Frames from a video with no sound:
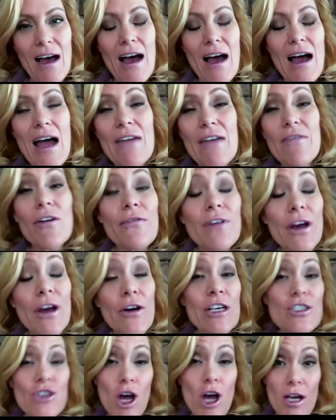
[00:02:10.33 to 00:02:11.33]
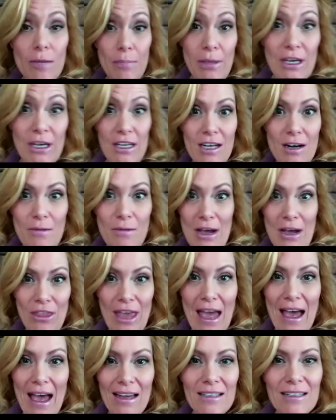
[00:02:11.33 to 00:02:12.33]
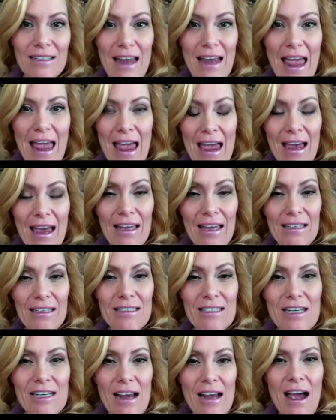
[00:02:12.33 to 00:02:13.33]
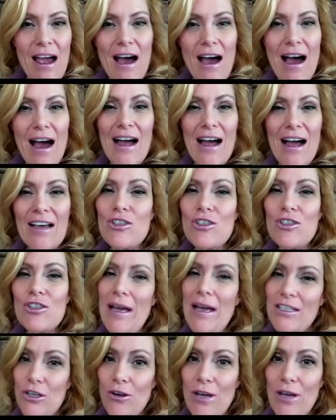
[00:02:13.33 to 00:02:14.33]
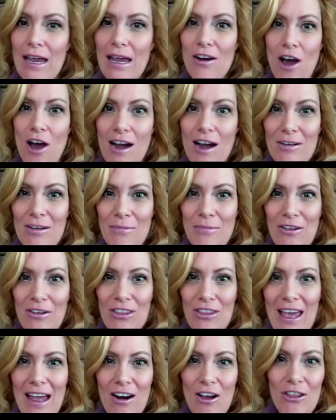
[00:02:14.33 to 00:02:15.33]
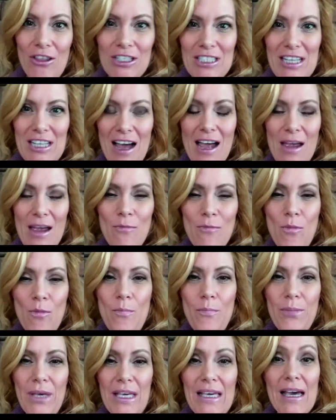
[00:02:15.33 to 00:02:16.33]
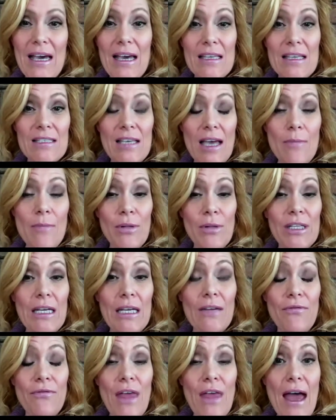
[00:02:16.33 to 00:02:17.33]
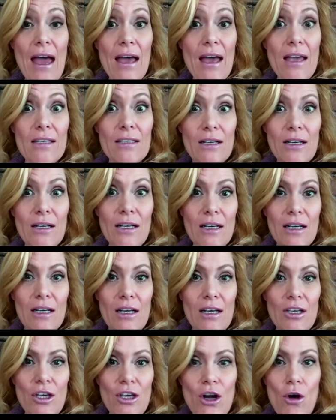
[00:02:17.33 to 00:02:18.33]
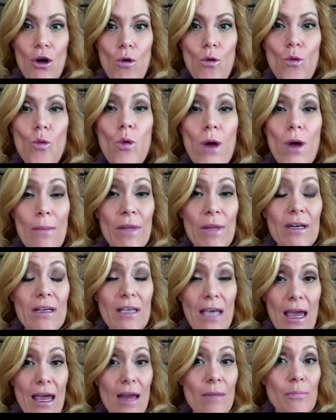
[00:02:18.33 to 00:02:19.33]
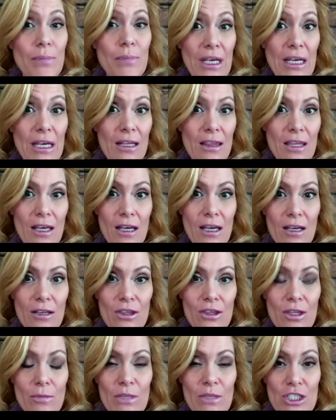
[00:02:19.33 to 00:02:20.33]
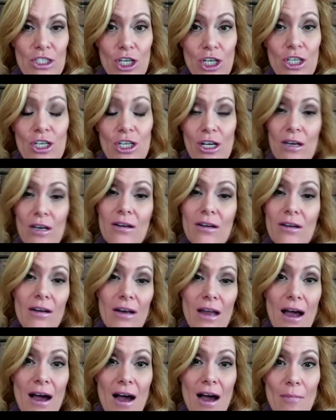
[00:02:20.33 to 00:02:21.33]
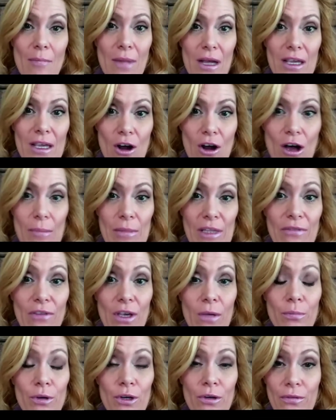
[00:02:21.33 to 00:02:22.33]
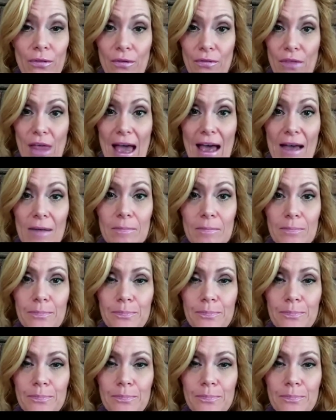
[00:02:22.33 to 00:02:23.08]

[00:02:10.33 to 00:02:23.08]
have a very strong opinion about that, and so I do get knocked about that all the time because I believe that women can be the magician. I'm living proof of that,